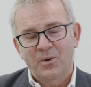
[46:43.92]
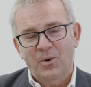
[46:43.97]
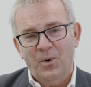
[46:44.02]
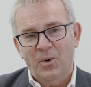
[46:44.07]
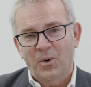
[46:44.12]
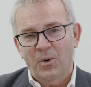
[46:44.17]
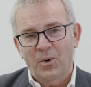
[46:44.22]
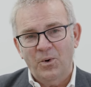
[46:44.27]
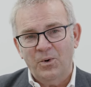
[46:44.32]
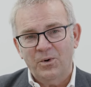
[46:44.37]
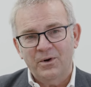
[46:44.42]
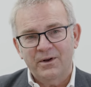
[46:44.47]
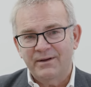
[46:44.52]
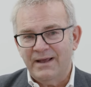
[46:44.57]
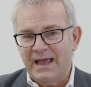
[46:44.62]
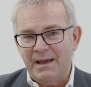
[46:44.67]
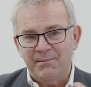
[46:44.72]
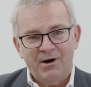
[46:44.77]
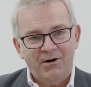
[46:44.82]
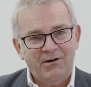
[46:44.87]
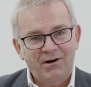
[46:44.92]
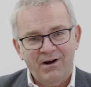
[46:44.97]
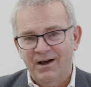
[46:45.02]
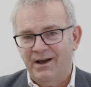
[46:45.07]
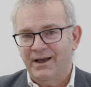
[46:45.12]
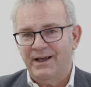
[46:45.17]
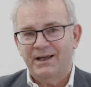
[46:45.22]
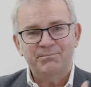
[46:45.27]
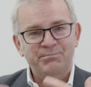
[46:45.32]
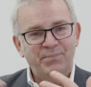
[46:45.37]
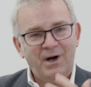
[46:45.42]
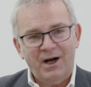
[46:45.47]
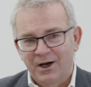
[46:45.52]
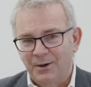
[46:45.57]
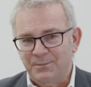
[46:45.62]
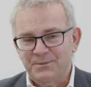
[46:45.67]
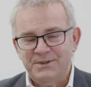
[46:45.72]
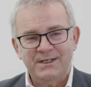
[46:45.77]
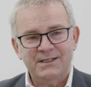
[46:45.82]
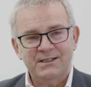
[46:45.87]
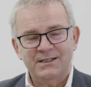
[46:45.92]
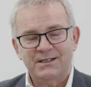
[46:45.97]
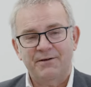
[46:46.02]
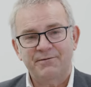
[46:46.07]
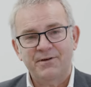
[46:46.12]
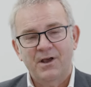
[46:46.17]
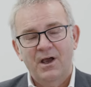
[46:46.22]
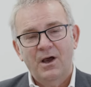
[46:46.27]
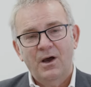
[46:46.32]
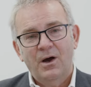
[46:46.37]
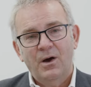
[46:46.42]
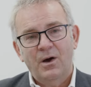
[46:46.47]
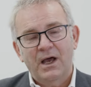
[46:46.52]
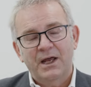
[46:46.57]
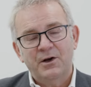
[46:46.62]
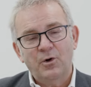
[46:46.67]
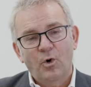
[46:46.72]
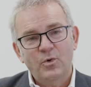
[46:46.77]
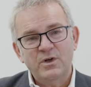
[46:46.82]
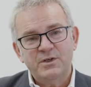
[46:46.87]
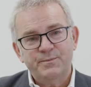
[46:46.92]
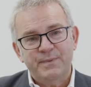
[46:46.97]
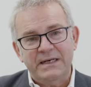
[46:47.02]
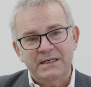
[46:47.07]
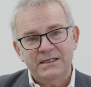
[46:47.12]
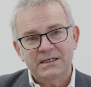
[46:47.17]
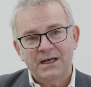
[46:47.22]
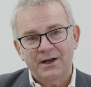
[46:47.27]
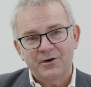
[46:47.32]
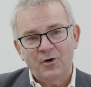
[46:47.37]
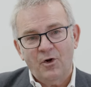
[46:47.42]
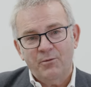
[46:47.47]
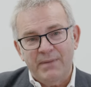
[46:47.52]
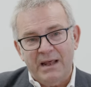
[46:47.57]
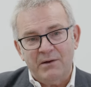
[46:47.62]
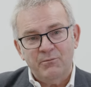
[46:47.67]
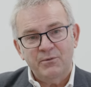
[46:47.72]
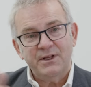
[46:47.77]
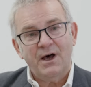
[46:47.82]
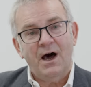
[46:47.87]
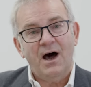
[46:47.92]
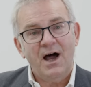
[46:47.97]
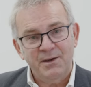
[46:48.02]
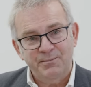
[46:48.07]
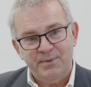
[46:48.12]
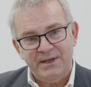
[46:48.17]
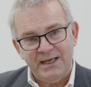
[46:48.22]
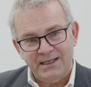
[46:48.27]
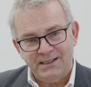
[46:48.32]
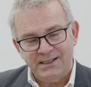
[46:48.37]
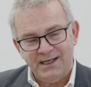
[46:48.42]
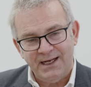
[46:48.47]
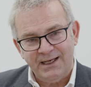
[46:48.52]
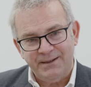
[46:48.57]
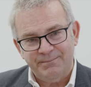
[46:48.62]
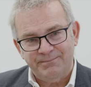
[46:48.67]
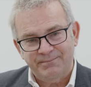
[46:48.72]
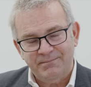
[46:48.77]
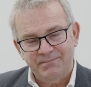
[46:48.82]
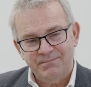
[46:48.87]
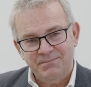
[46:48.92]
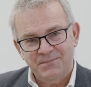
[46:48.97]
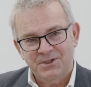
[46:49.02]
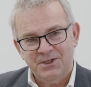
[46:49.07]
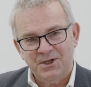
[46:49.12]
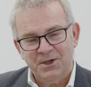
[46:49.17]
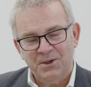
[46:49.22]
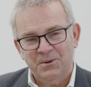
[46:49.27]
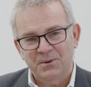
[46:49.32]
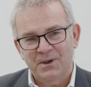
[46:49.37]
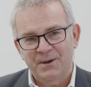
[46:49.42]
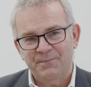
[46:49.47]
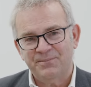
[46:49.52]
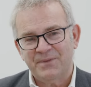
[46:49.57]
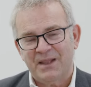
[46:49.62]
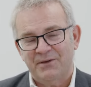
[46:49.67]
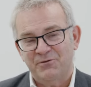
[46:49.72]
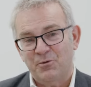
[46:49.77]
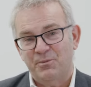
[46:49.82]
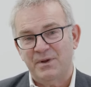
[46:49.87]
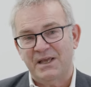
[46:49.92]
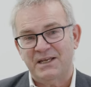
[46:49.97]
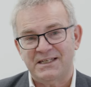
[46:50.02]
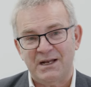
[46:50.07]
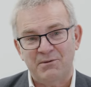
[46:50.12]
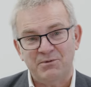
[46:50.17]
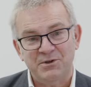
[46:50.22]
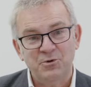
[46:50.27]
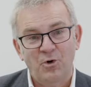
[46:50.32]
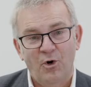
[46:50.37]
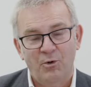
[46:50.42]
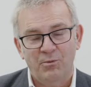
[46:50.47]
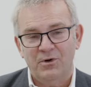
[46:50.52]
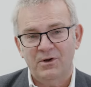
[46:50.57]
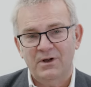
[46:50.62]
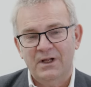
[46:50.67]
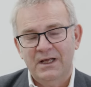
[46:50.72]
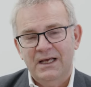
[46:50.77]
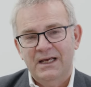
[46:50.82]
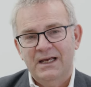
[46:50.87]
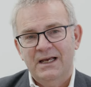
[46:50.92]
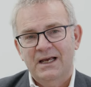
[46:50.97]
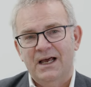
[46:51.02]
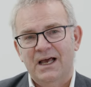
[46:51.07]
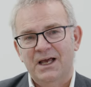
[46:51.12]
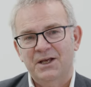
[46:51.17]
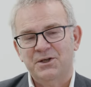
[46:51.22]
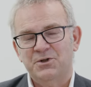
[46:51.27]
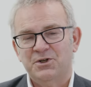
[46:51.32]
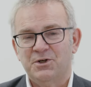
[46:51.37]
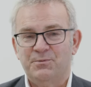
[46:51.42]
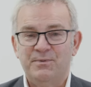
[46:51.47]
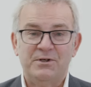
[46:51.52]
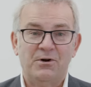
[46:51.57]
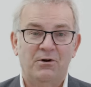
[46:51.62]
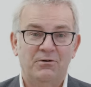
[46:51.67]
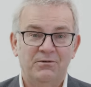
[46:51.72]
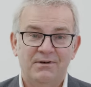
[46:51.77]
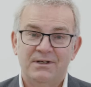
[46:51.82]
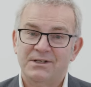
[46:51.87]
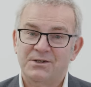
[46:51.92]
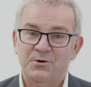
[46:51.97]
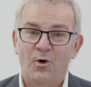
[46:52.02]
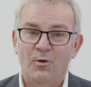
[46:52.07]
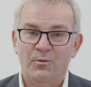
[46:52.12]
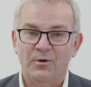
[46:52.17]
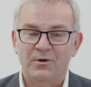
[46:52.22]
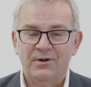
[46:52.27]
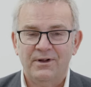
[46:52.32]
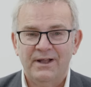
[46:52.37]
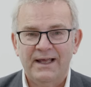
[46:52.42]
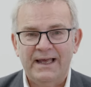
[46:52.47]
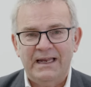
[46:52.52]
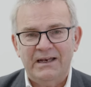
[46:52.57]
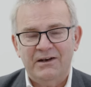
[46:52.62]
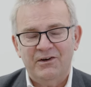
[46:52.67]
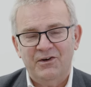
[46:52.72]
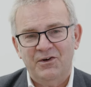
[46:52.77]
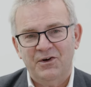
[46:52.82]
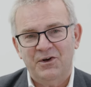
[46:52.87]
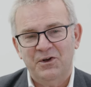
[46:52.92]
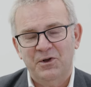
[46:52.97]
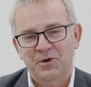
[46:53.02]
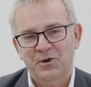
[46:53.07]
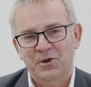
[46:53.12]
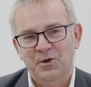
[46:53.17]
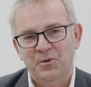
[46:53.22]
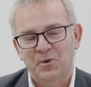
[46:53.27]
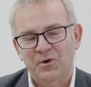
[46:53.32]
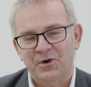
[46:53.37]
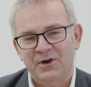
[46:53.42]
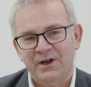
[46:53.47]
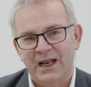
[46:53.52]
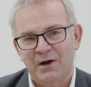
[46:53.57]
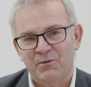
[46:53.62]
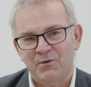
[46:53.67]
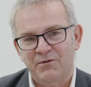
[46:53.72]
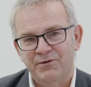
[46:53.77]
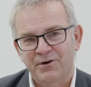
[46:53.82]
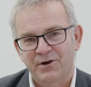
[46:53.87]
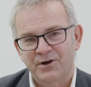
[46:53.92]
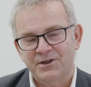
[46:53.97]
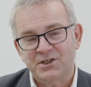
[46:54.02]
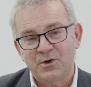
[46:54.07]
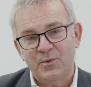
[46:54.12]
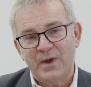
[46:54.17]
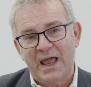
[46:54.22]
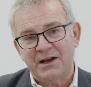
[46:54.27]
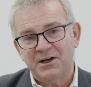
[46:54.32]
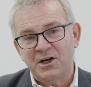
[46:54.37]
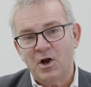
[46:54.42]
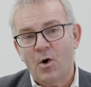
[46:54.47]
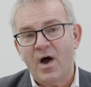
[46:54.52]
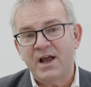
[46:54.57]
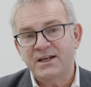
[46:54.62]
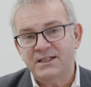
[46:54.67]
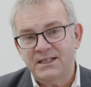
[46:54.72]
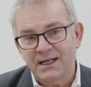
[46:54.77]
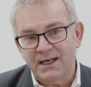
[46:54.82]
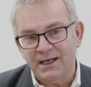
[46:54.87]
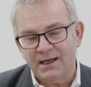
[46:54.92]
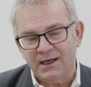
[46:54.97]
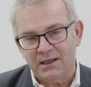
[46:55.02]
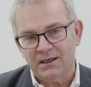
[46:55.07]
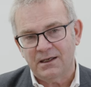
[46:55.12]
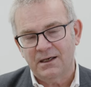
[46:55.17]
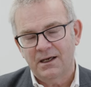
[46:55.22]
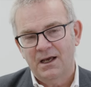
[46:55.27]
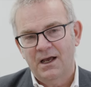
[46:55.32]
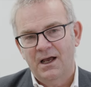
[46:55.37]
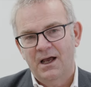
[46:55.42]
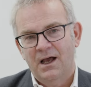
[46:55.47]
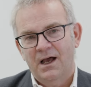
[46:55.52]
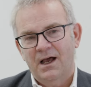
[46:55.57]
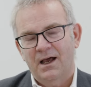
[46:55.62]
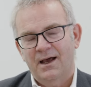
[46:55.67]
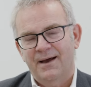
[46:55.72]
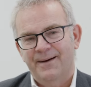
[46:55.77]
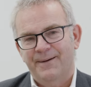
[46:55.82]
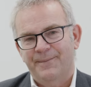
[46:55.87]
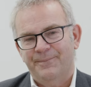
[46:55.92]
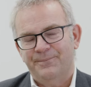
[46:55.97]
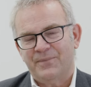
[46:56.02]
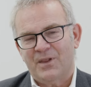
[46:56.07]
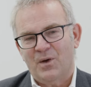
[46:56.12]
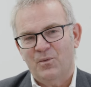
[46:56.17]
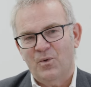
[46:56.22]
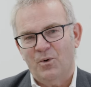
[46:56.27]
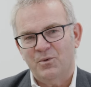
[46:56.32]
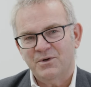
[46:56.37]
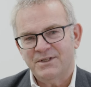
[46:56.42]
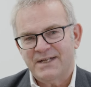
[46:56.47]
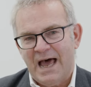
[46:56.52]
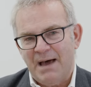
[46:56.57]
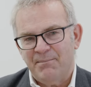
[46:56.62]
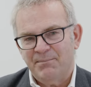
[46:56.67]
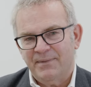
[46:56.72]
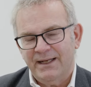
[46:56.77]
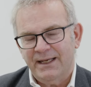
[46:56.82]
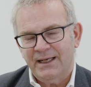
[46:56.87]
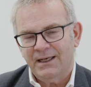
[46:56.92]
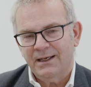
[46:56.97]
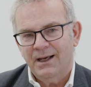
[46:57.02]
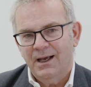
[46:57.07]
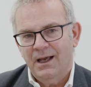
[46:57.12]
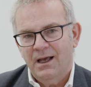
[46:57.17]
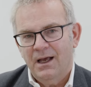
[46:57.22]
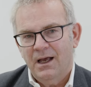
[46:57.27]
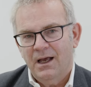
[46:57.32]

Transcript: all MRI biopsies and stuff had always been done on men with a high PSA. So if your PSA was normal, you'd just be told it's normal, and you wouldn't get referred. So we had no idea what was happening